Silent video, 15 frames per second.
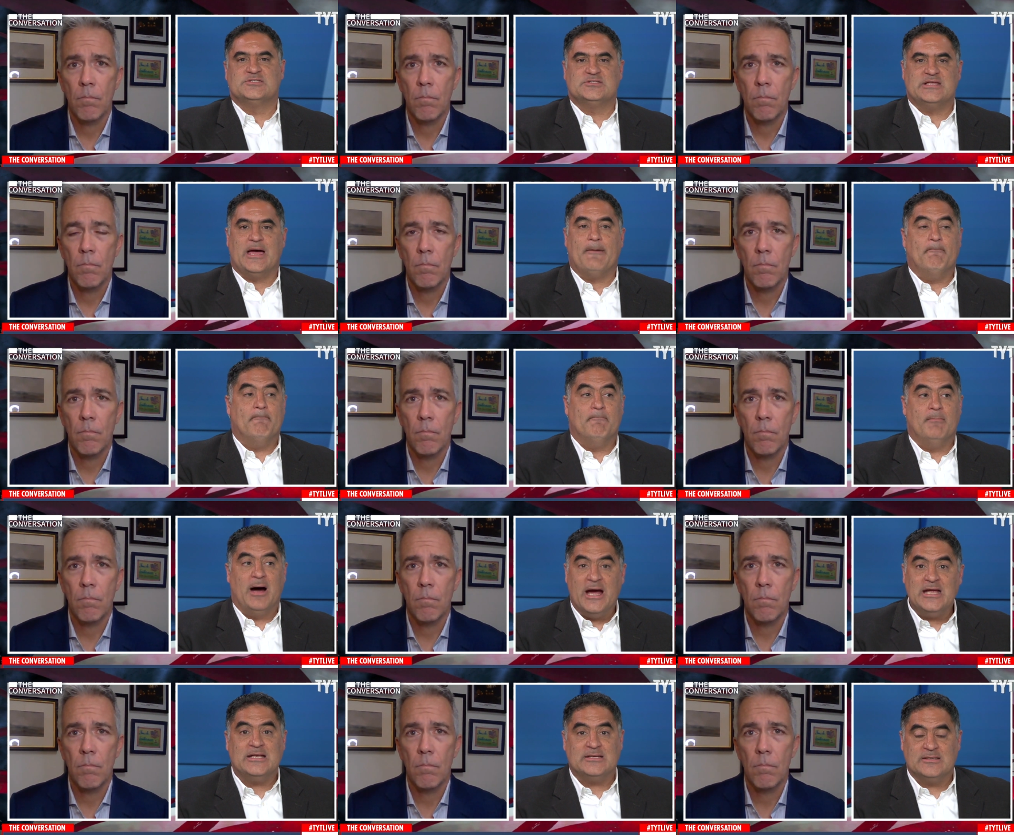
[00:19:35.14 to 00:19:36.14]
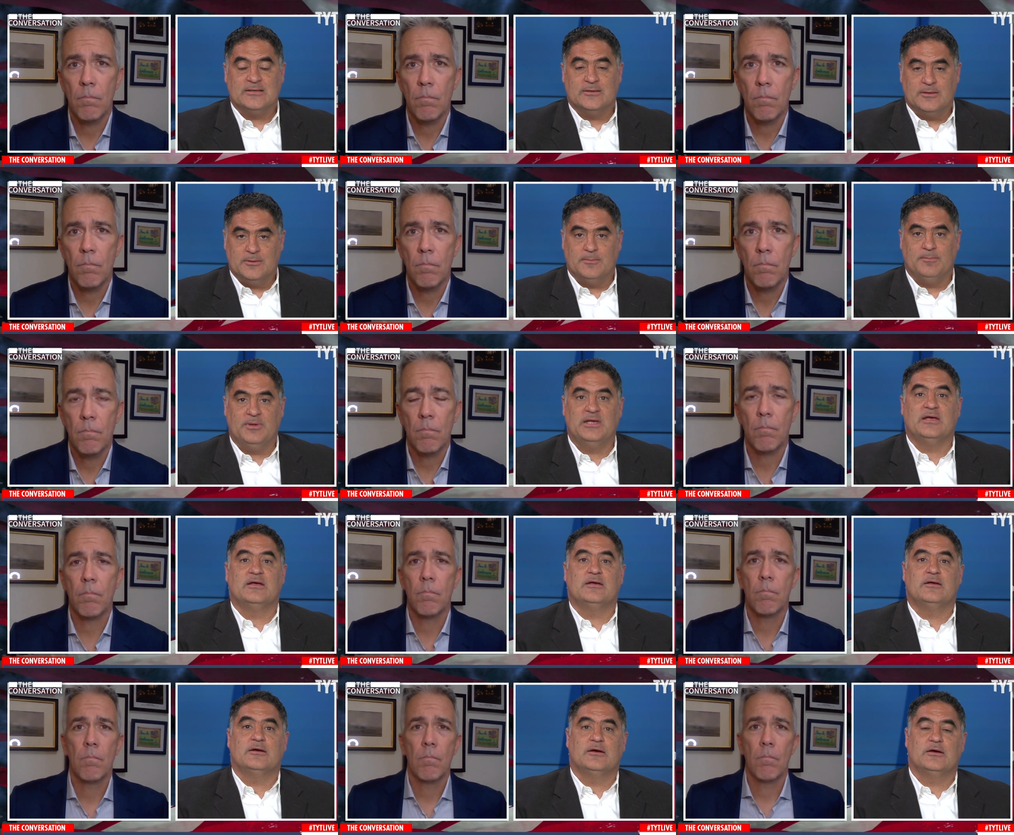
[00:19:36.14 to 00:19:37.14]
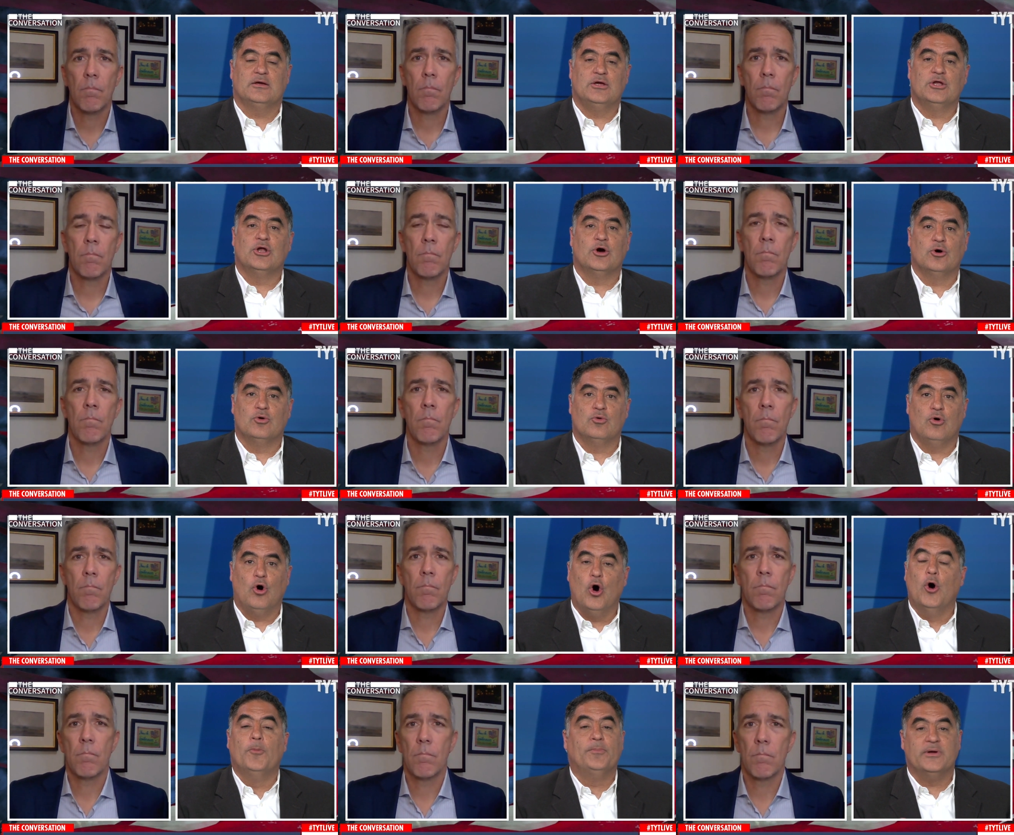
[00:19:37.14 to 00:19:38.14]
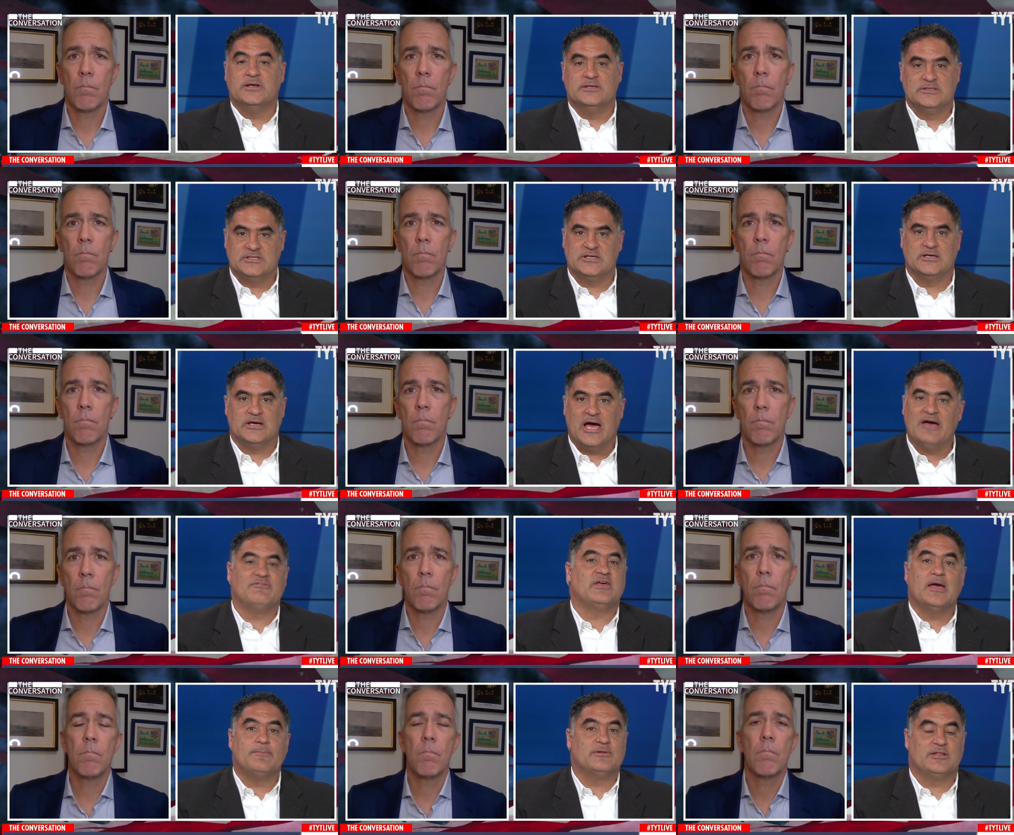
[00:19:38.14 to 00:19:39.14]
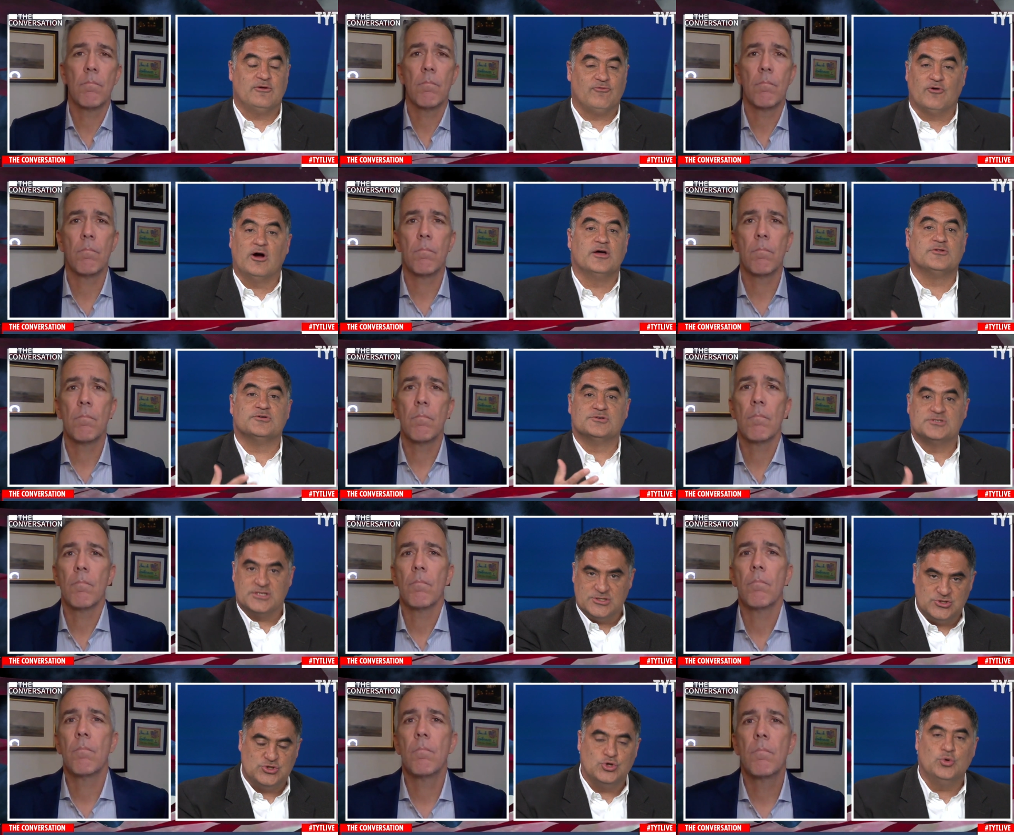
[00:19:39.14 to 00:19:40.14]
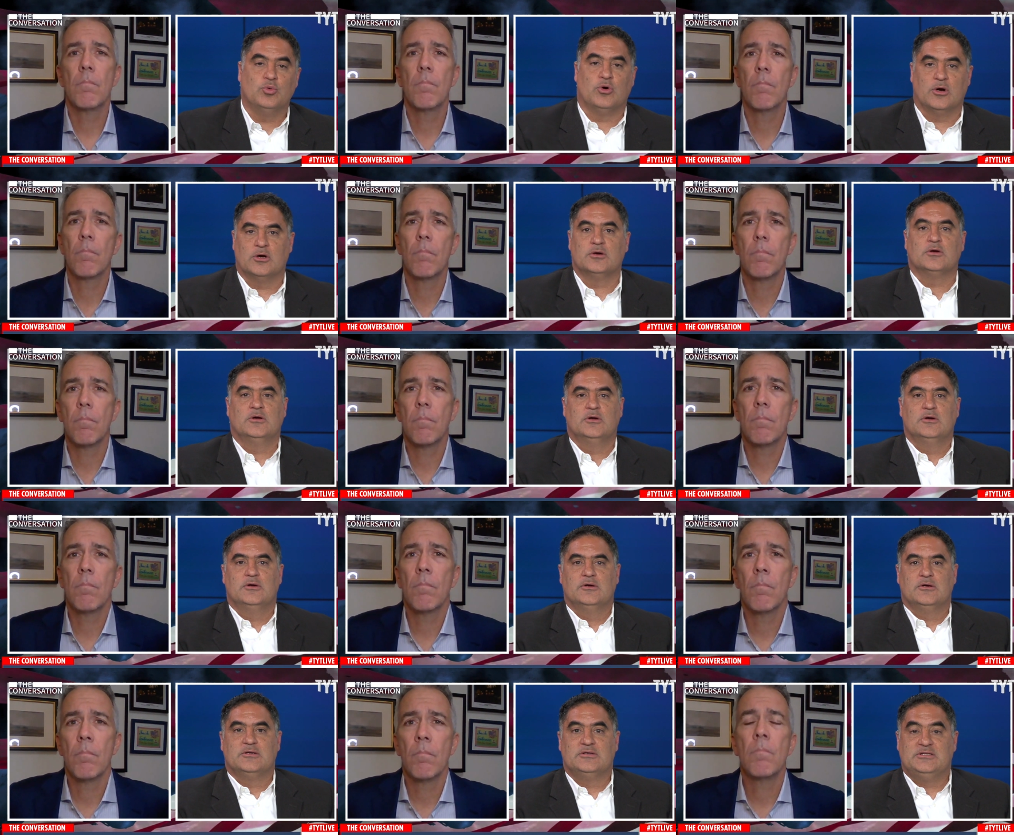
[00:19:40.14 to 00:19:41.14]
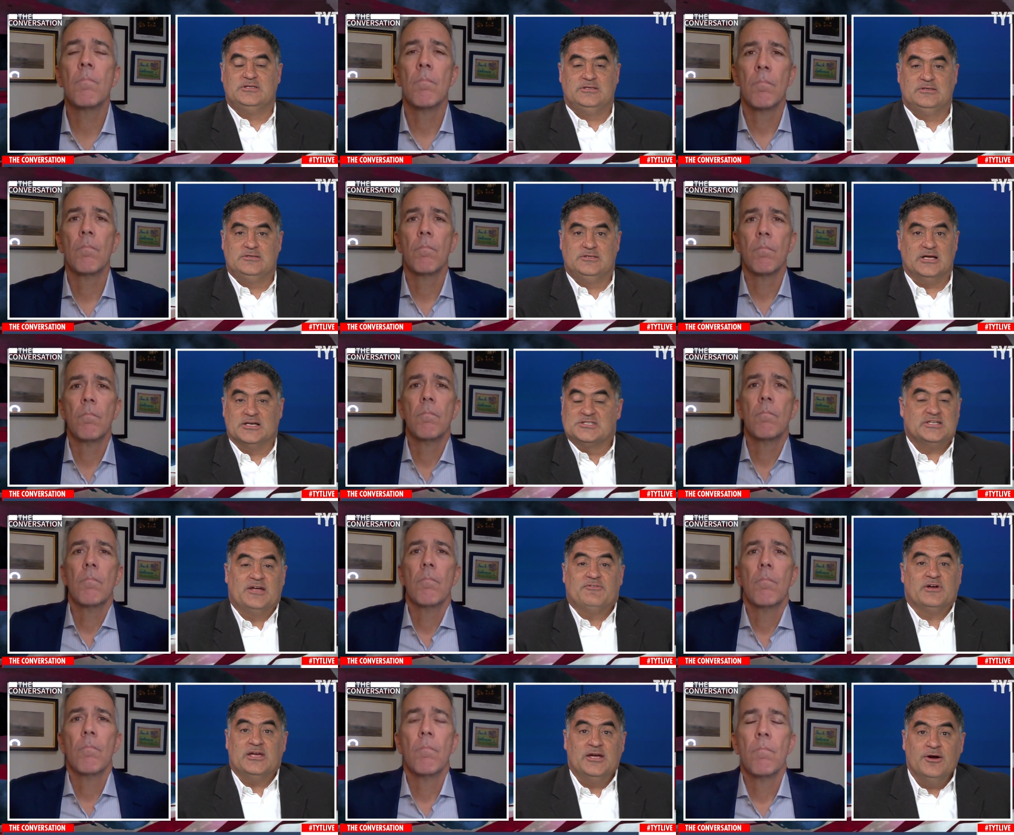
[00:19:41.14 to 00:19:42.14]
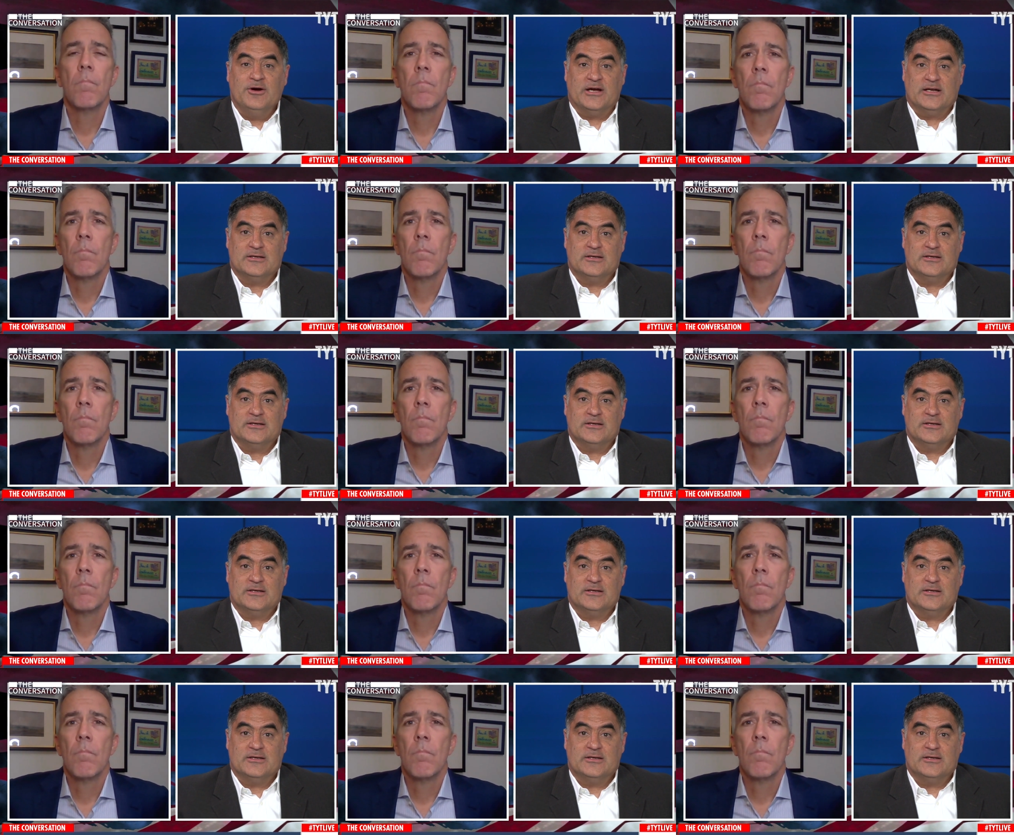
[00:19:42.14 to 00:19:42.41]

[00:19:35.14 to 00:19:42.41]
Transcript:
Speaker 1: that might be you know open to having empathy for others as you were doesn't ever hear it